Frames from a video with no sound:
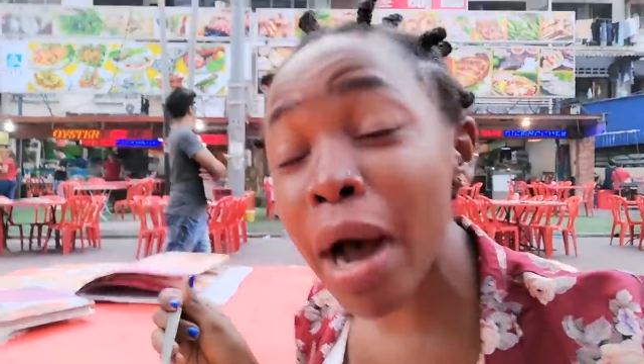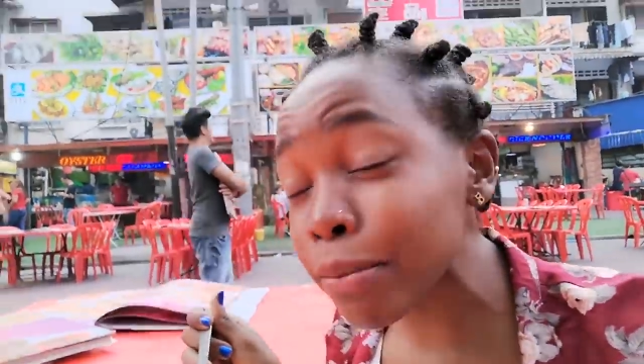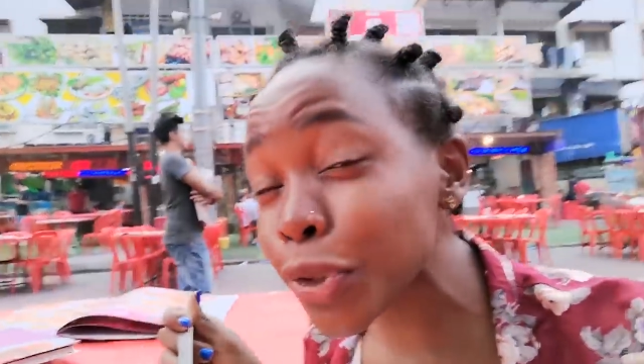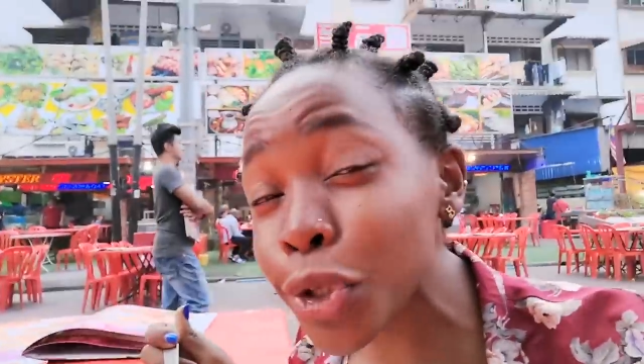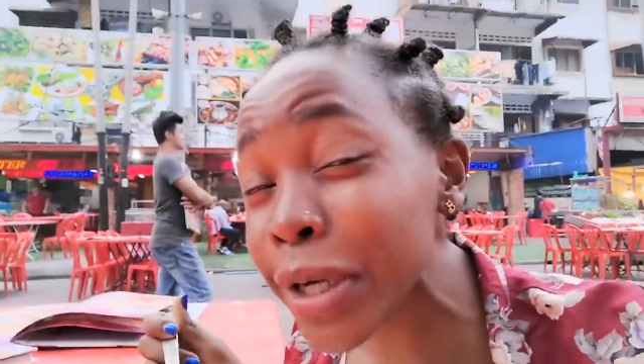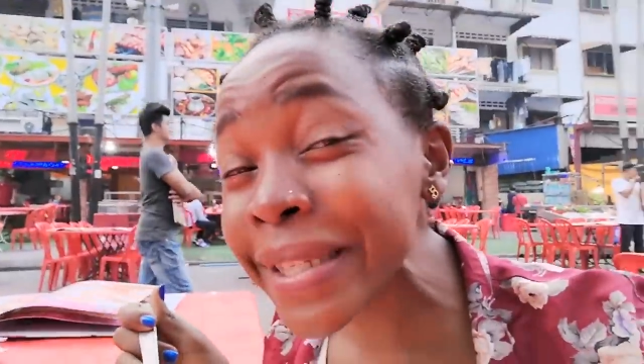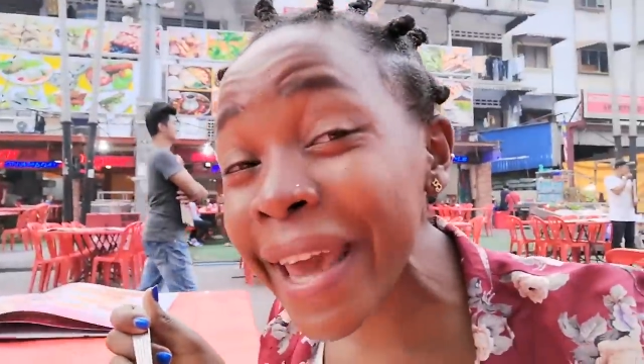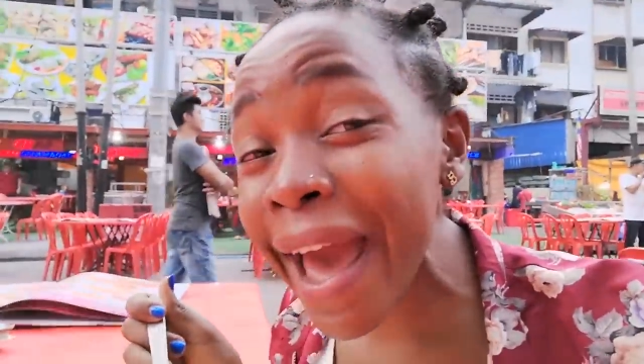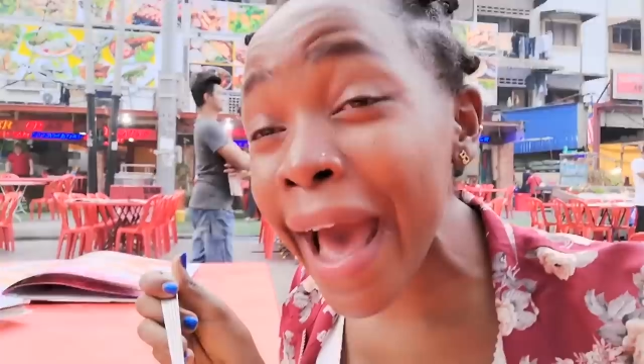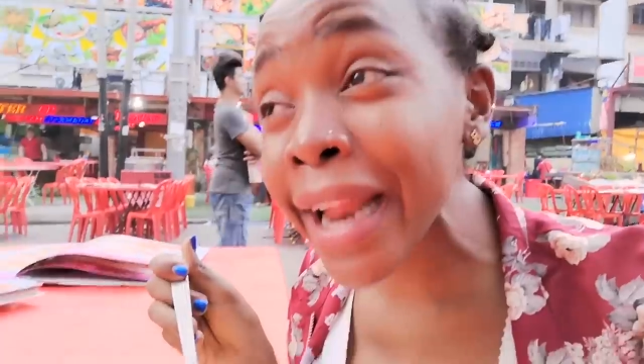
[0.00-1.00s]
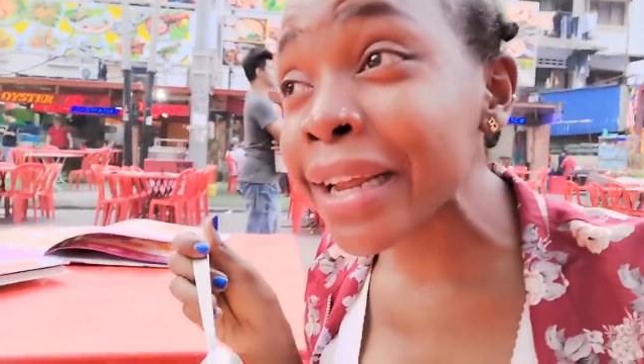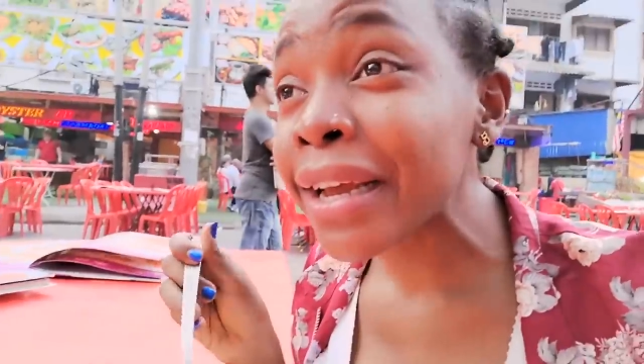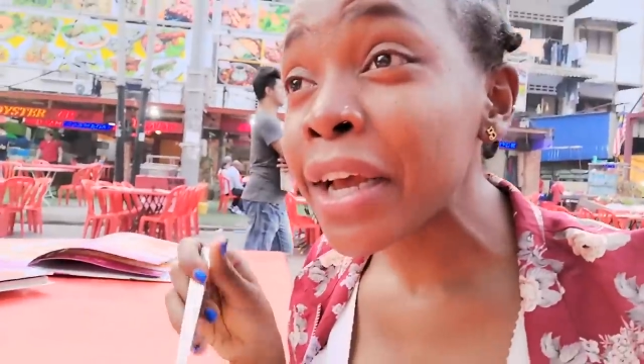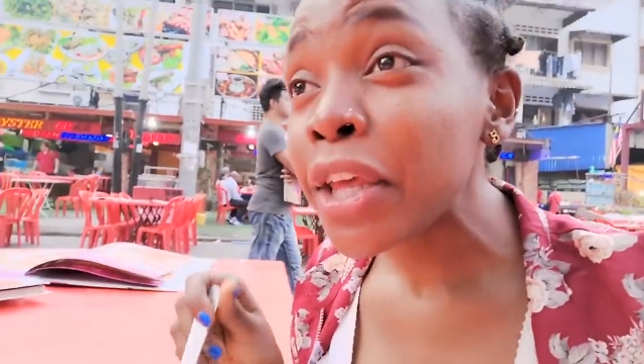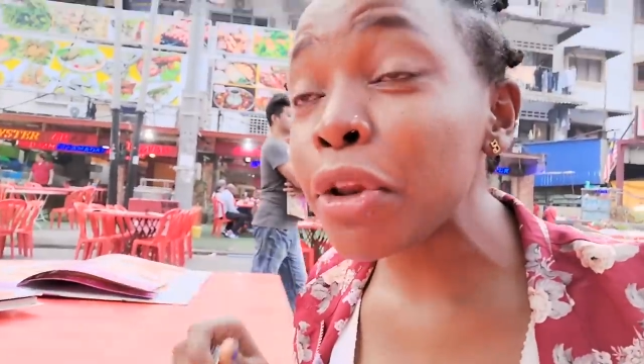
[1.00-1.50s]
I'm so scared.
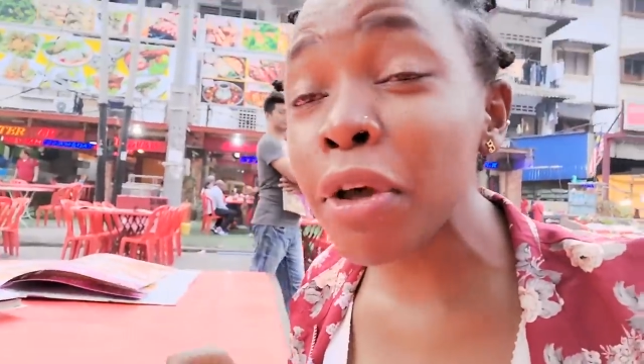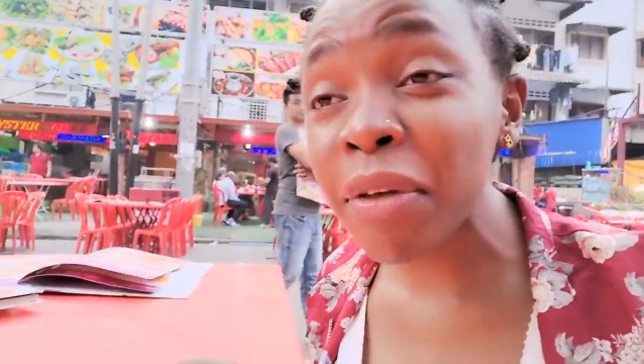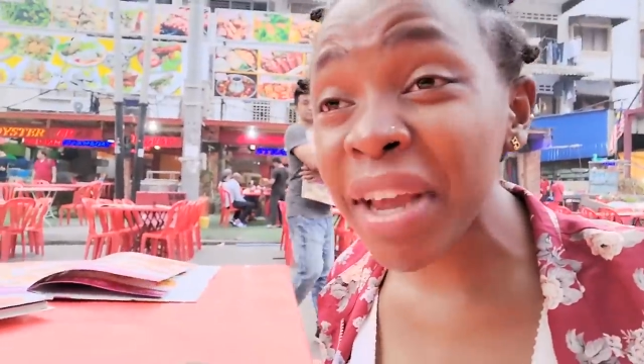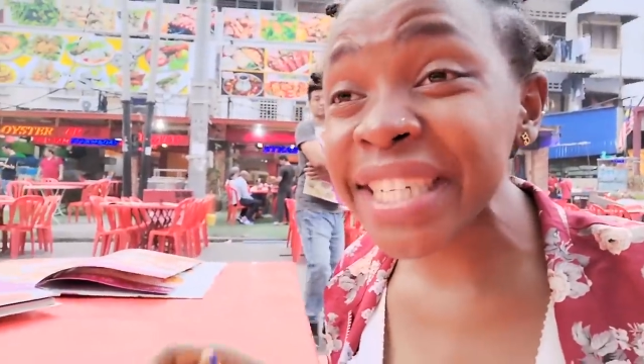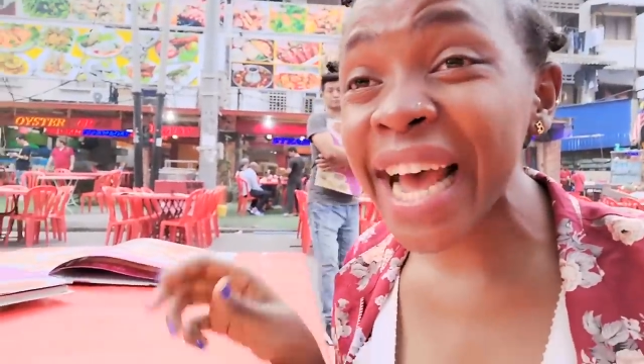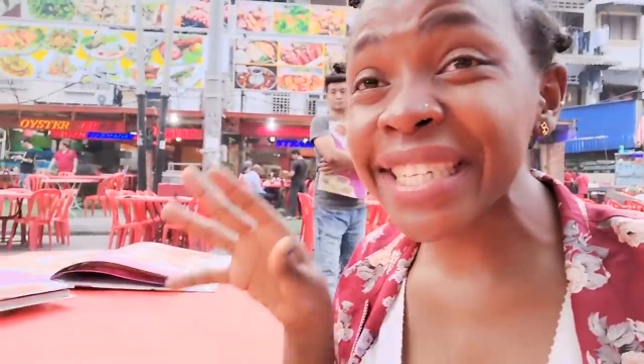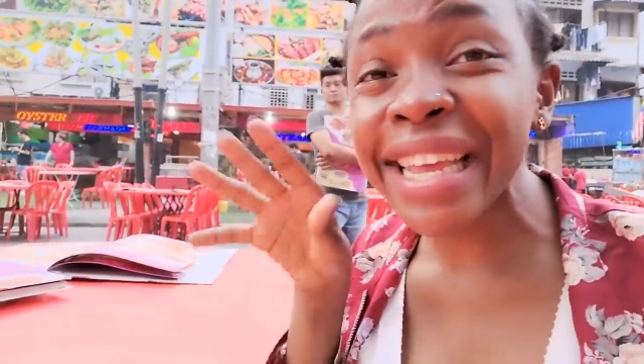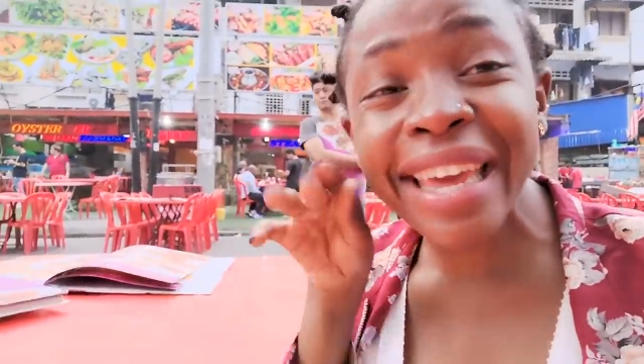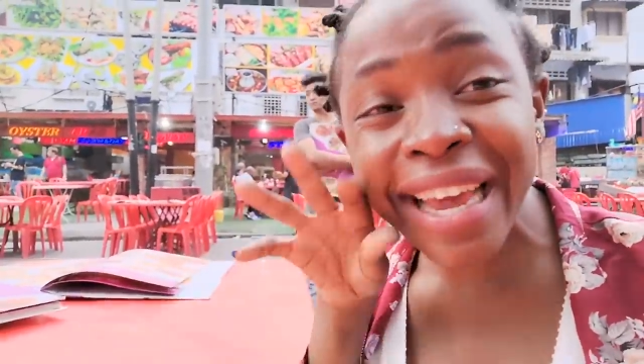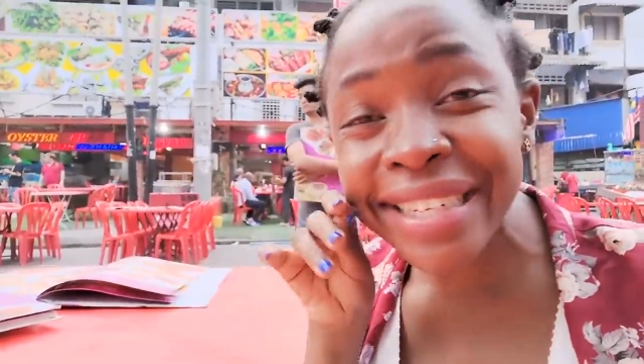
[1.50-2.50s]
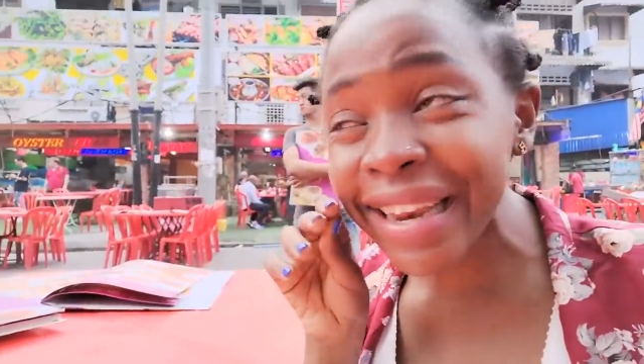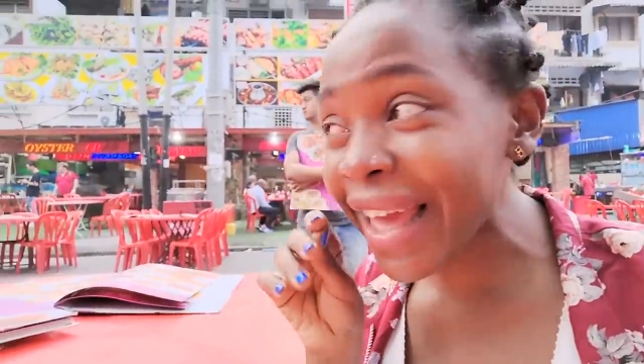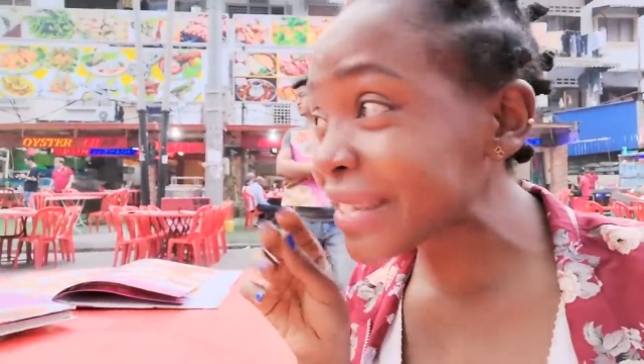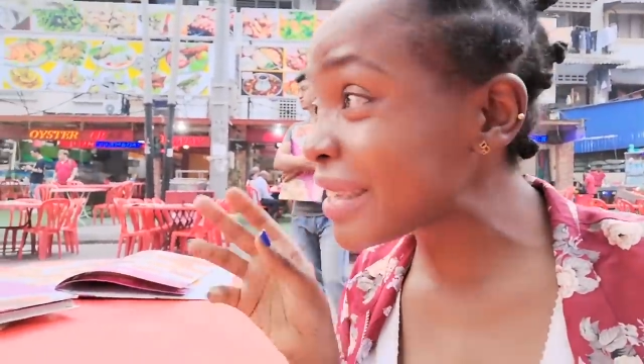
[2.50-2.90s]
You know the way it has like 8 legs.